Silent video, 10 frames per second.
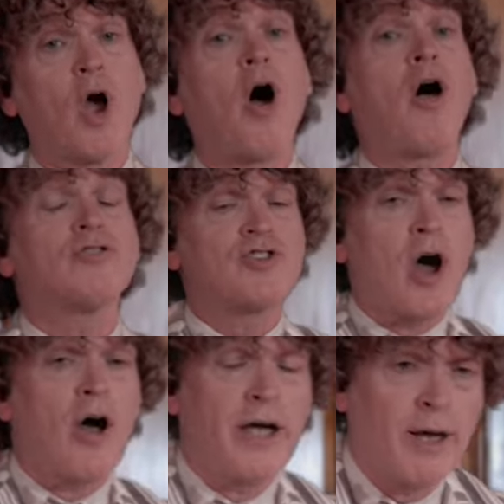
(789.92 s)
All
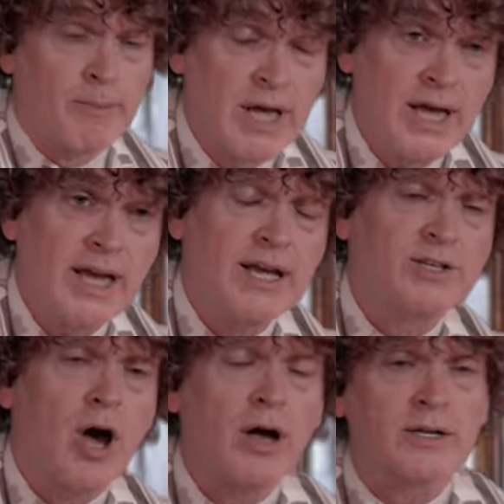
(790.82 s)
saw him, he
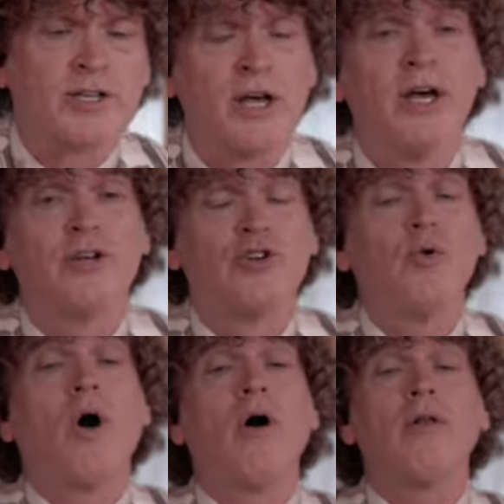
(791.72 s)
talked
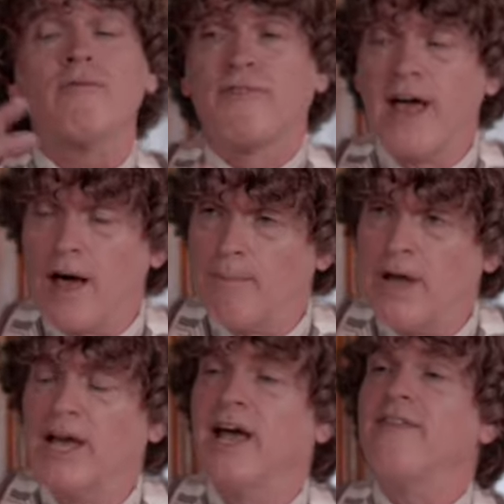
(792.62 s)
to all of them,
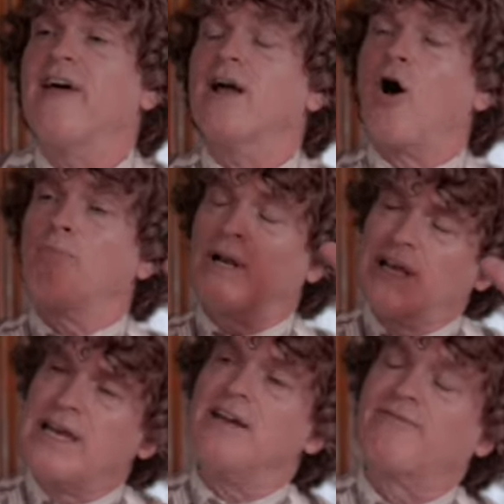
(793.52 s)
and they all
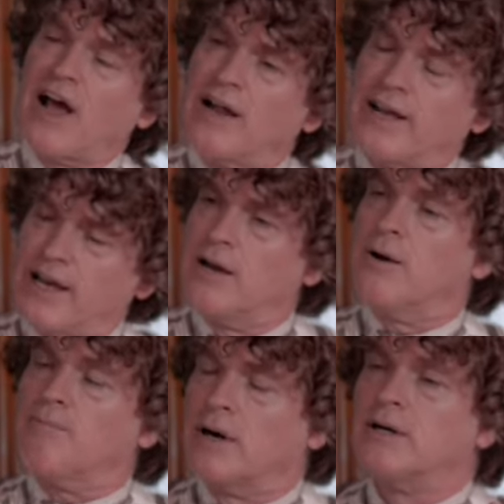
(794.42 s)
believed on
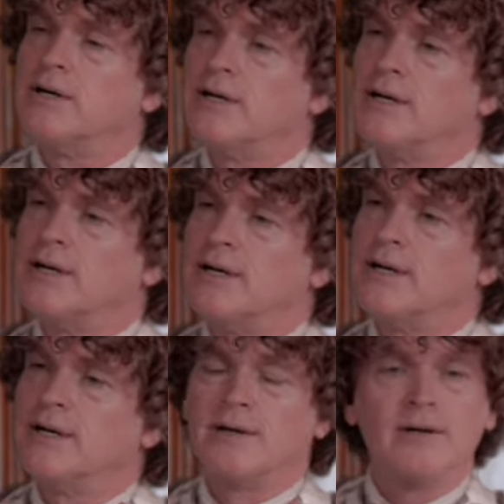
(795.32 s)
him,
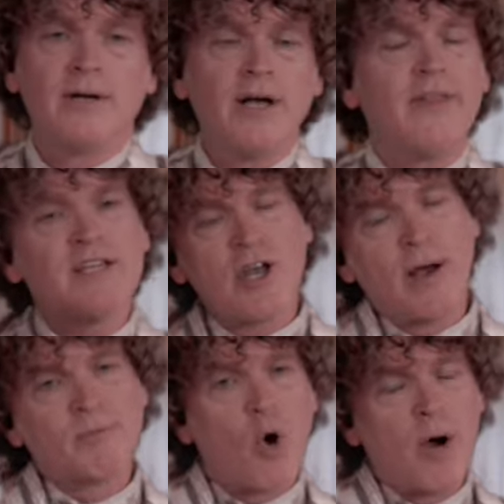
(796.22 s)
and they saw
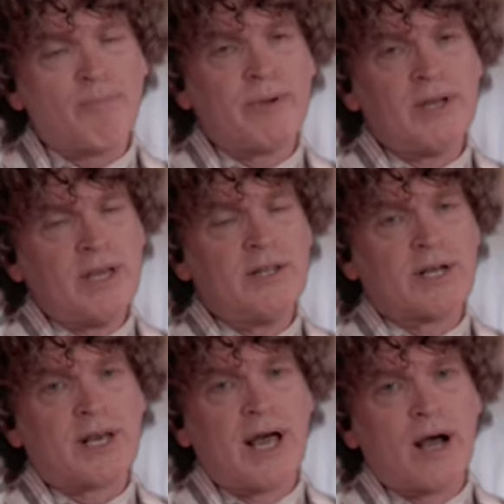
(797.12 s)
him go up in the
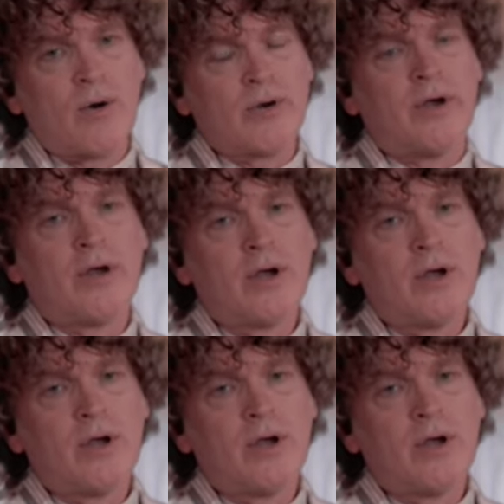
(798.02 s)
cloud.